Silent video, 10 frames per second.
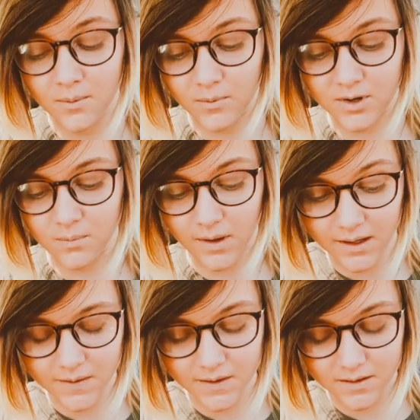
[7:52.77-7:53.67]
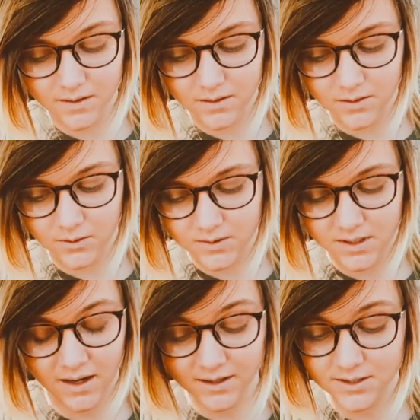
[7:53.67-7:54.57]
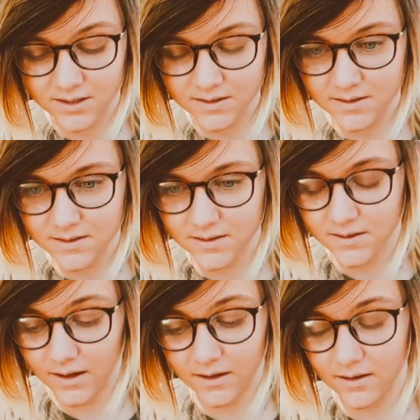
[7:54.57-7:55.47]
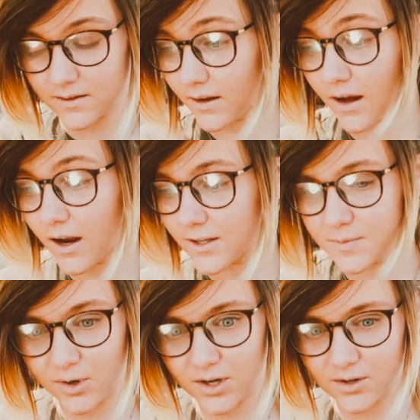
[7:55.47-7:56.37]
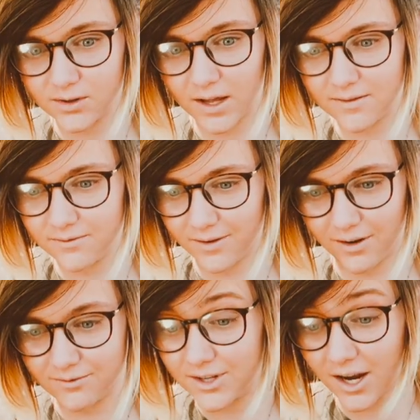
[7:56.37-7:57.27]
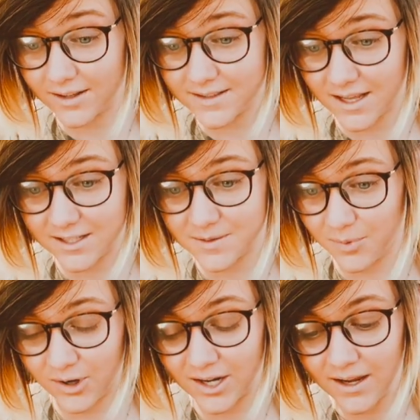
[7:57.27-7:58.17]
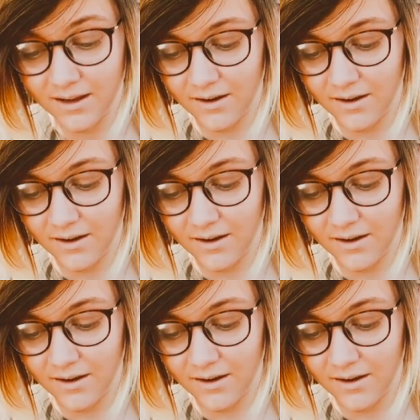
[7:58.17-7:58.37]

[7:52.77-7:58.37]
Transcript: When you make those connections that God has put in your life, of the dots that He's put,